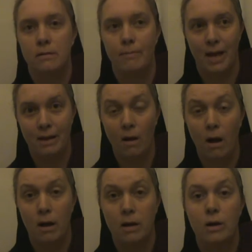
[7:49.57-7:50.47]
Bang
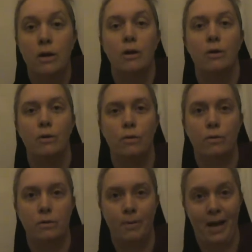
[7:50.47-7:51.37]
gone.
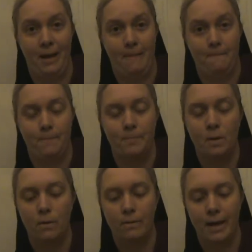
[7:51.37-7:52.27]
Goodbye.
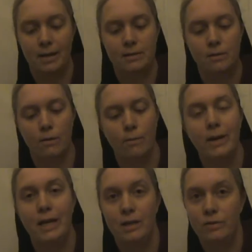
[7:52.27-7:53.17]
Alright, so
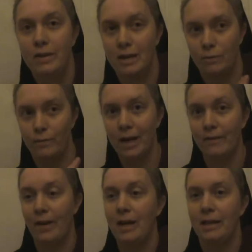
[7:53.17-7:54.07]
we need to get rid
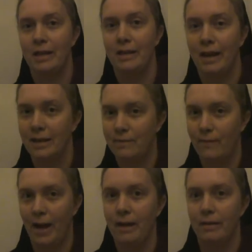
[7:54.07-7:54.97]
of anything that has
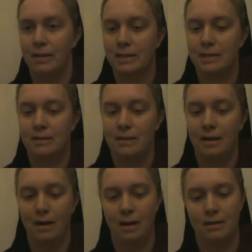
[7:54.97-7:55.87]
violence
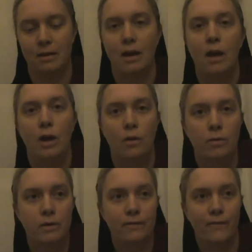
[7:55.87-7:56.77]
in it in
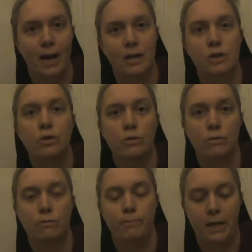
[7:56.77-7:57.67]
order to find
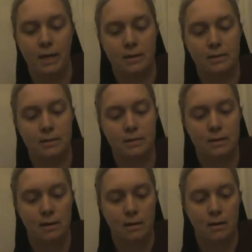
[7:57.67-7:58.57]
true
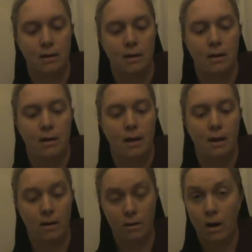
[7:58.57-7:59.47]
peace
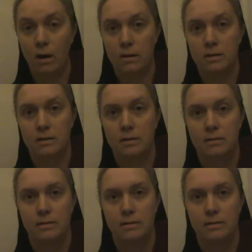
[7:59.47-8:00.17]
in our hearts.